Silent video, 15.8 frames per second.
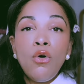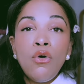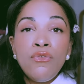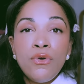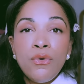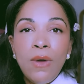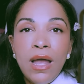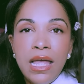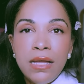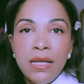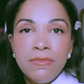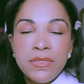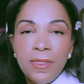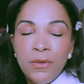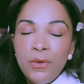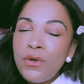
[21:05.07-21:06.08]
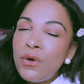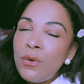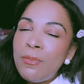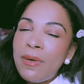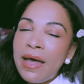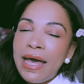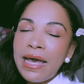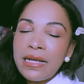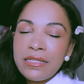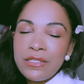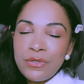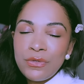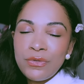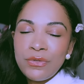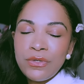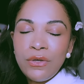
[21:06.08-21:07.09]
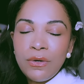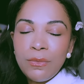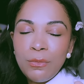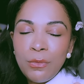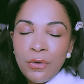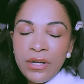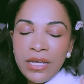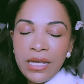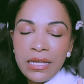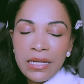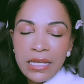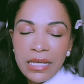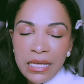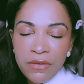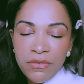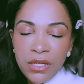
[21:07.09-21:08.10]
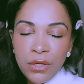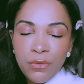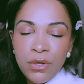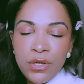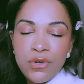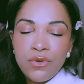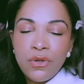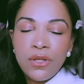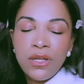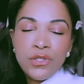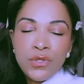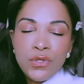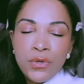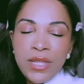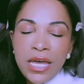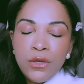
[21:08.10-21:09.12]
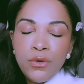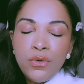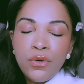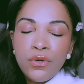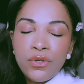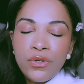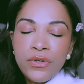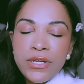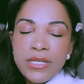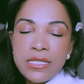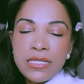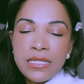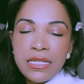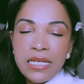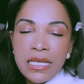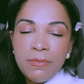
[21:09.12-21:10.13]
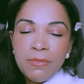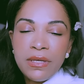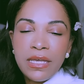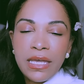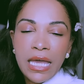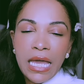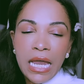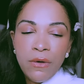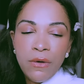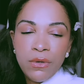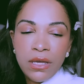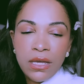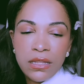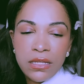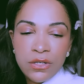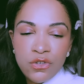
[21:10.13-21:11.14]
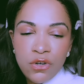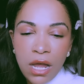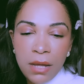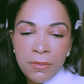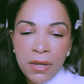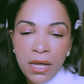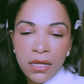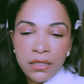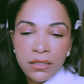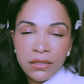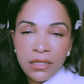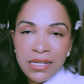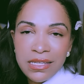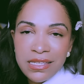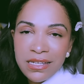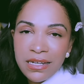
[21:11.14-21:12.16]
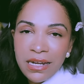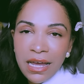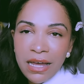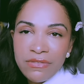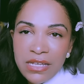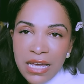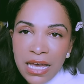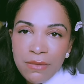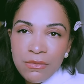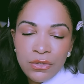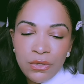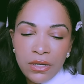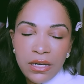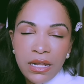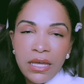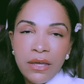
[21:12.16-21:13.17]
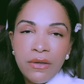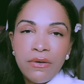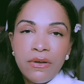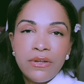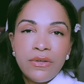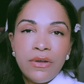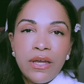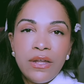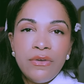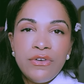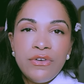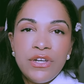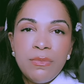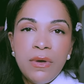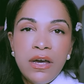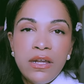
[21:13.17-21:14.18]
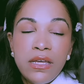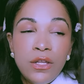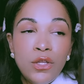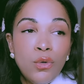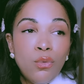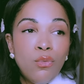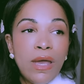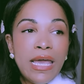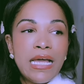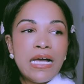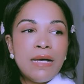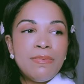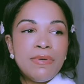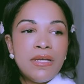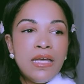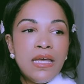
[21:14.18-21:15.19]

overwhelmed. You go back to your morning and evening ritual so that you don't go to sleep carrying the trauma that it's gonna have time to linger on your energy body. And you wake up,